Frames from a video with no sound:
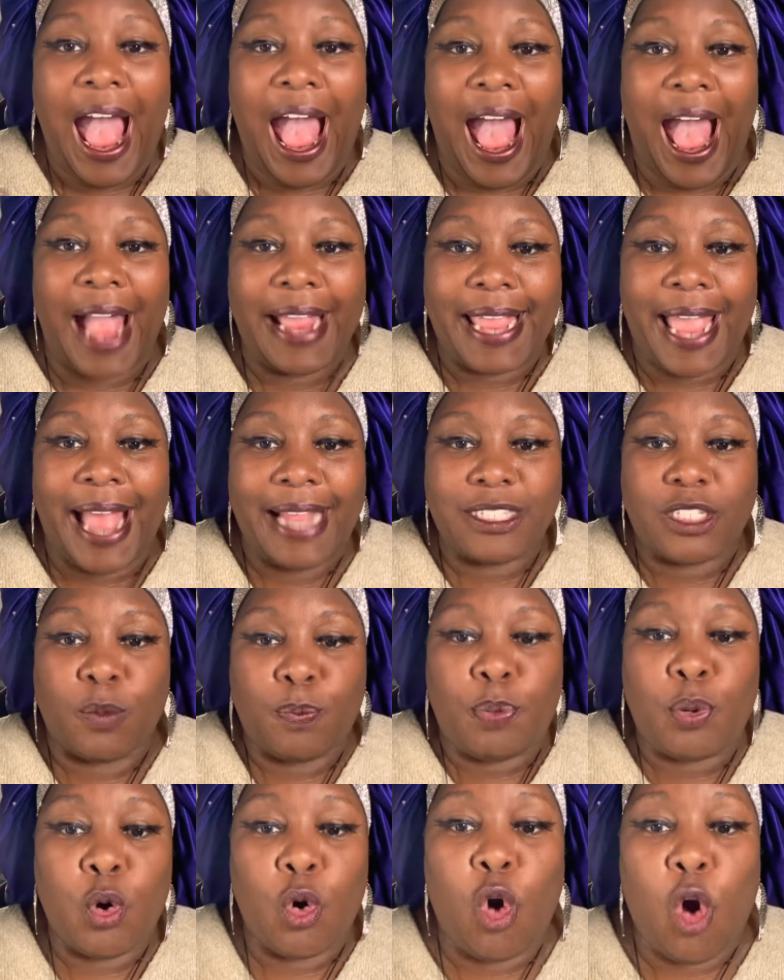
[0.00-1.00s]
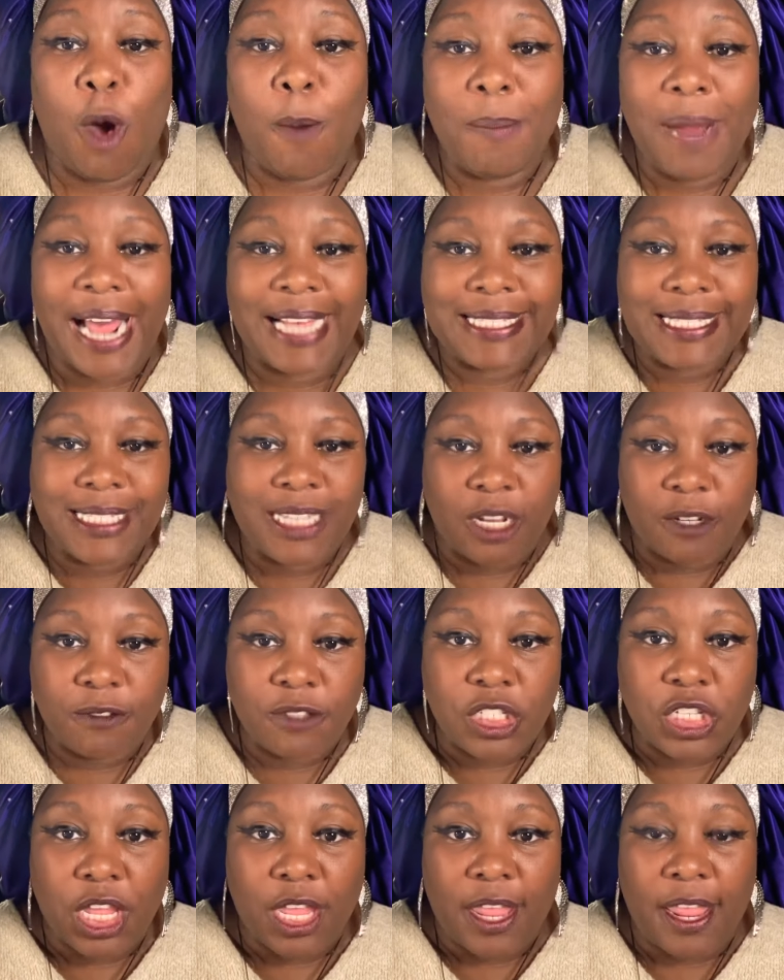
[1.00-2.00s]
I got to pull myself
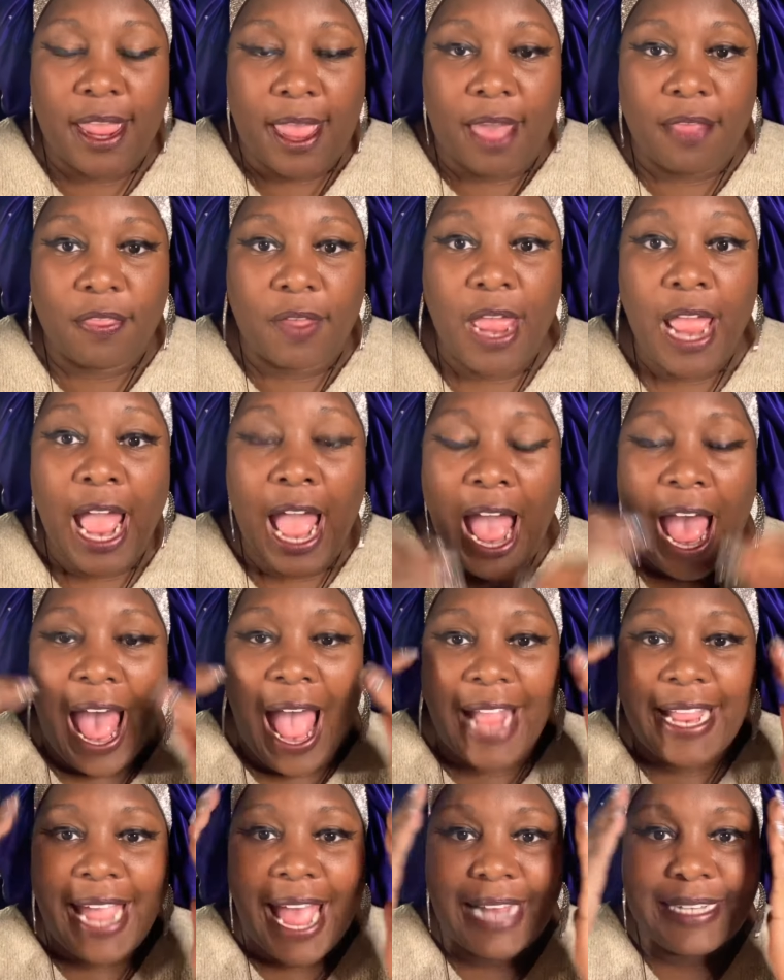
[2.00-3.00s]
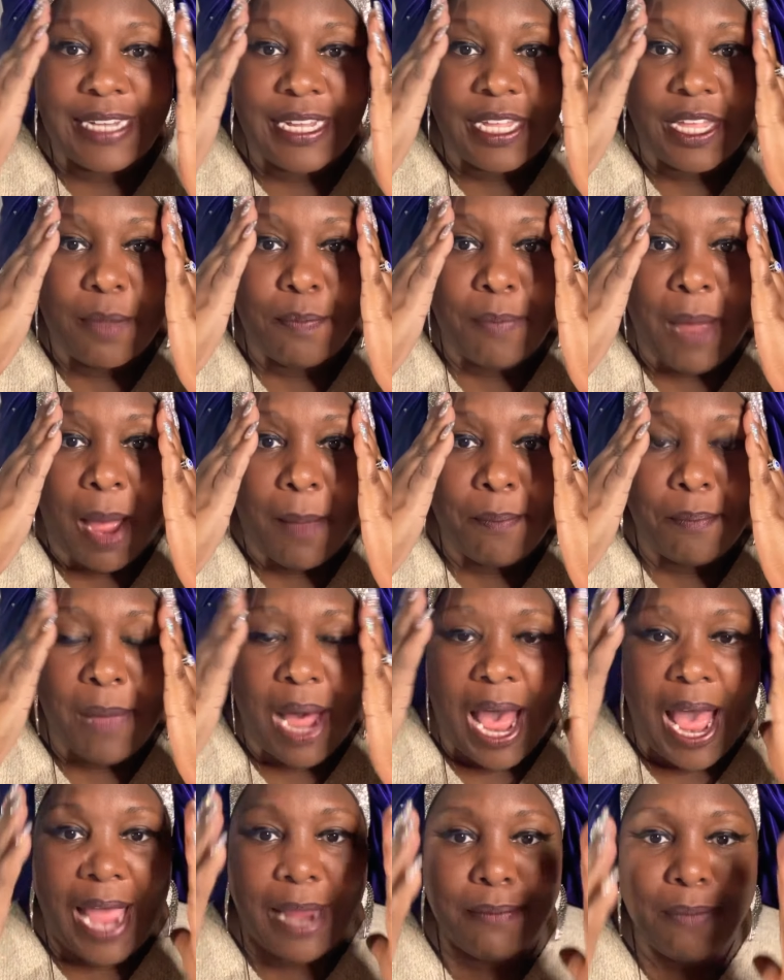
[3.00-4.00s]
together. I got to get my
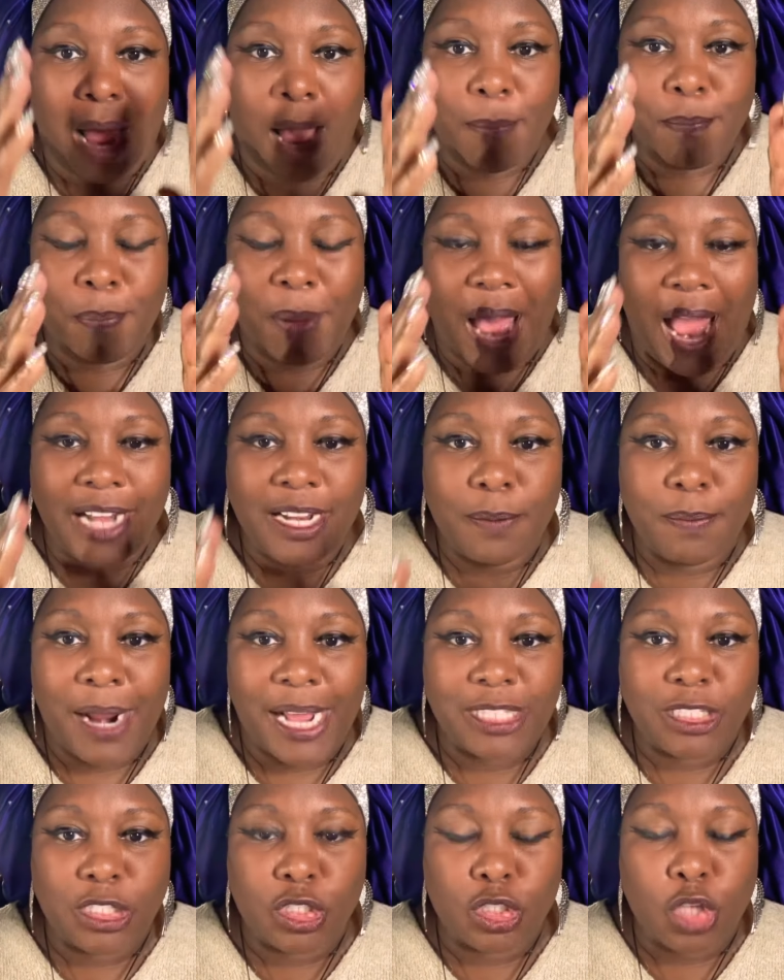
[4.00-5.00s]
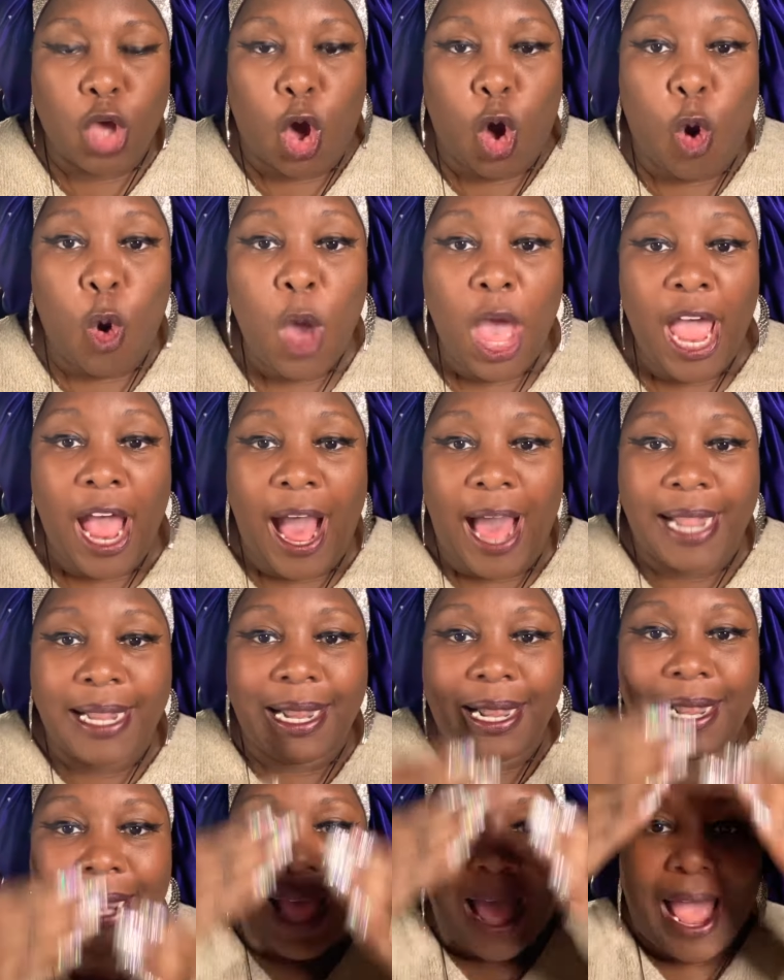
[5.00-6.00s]
mind, my body, my soul
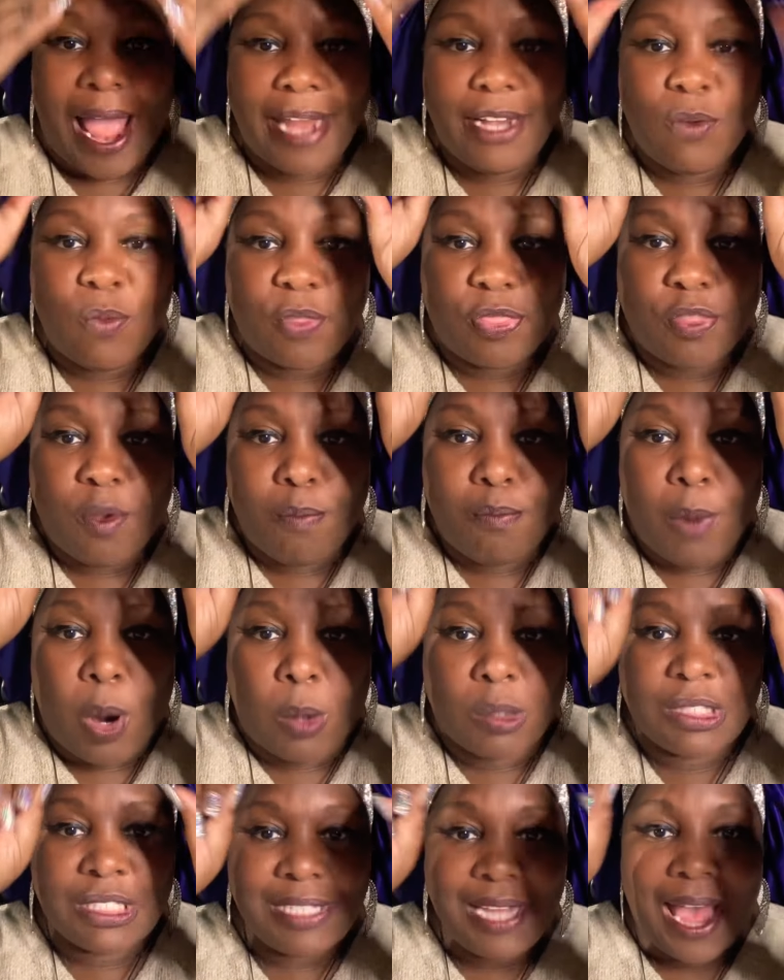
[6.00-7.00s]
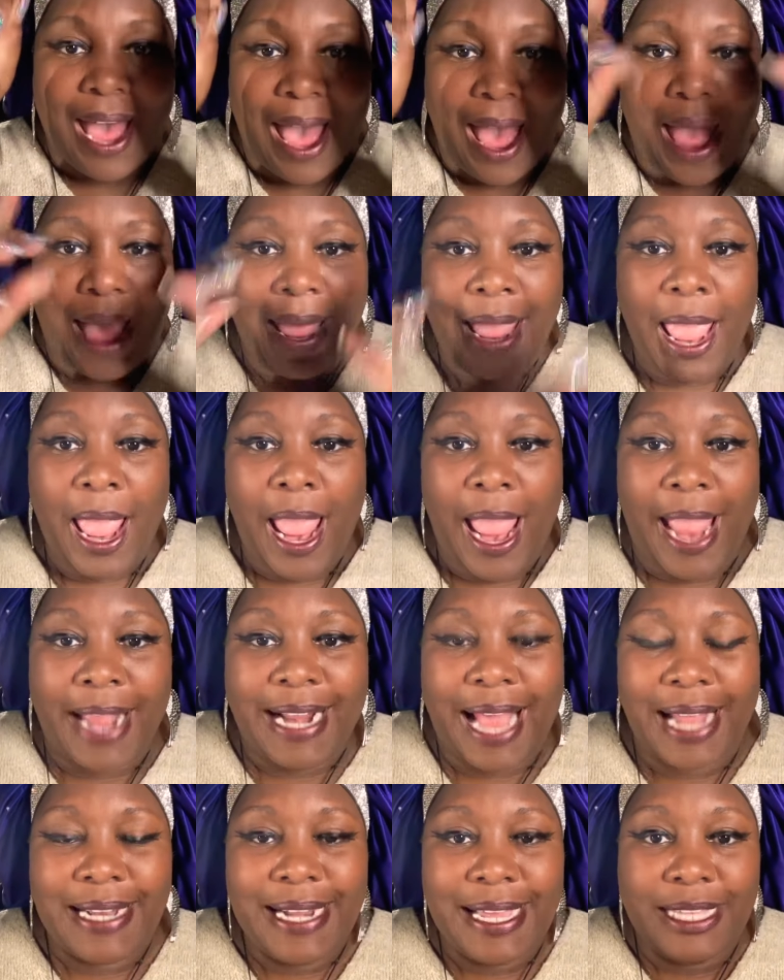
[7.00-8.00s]
aligned with the most high and
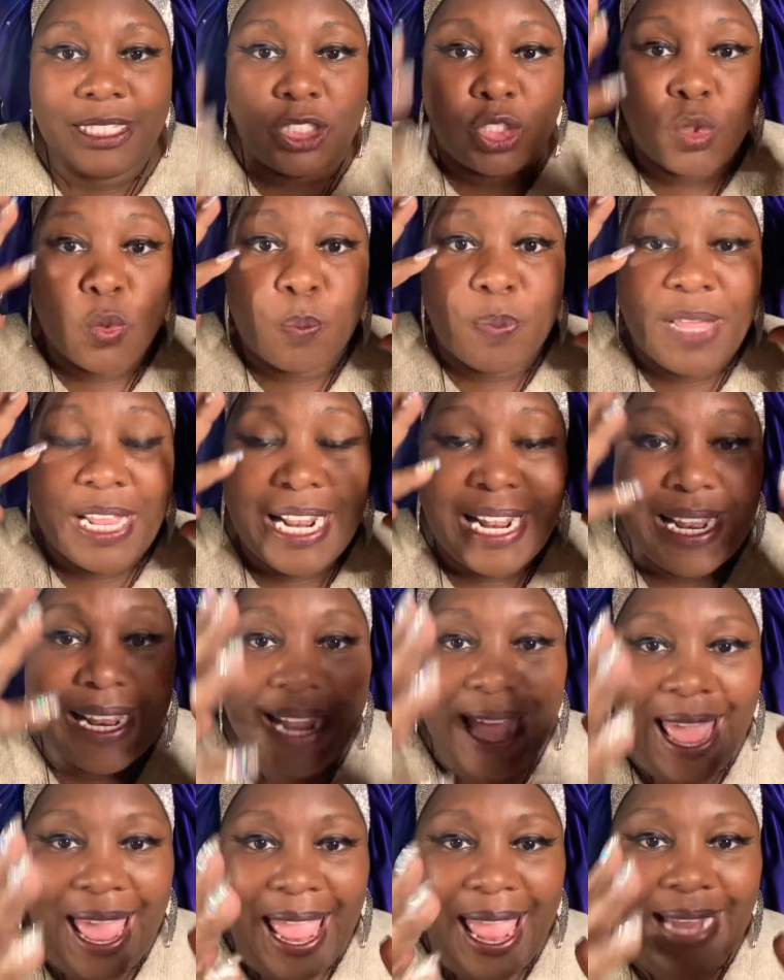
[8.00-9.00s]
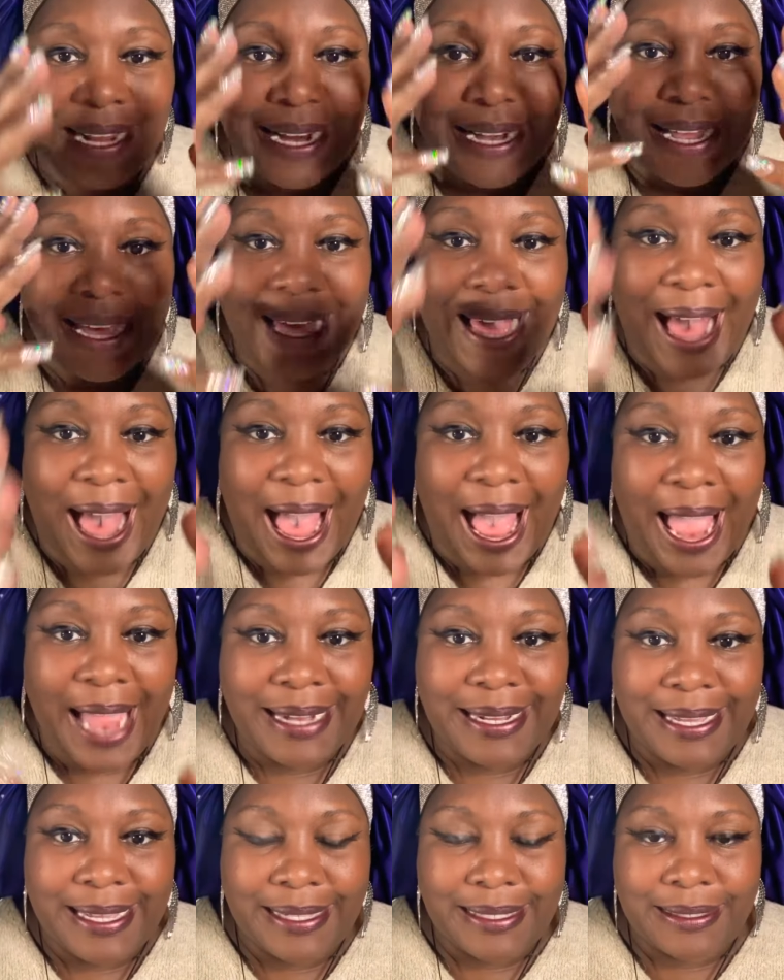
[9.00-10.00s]
I need to be led and
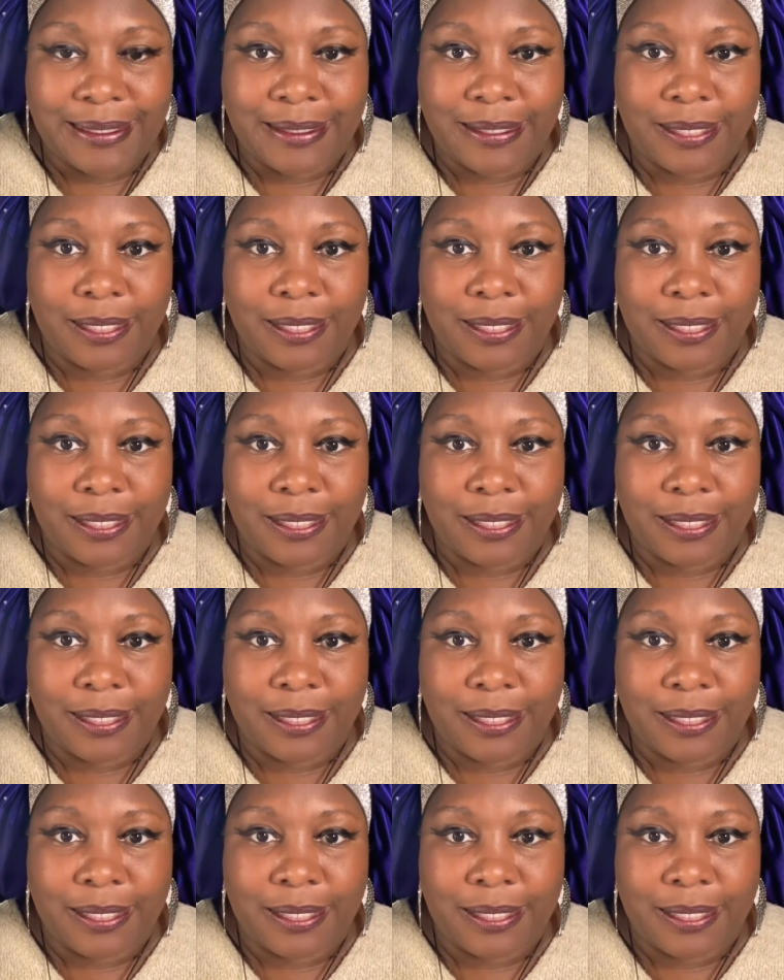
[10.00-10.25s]
guided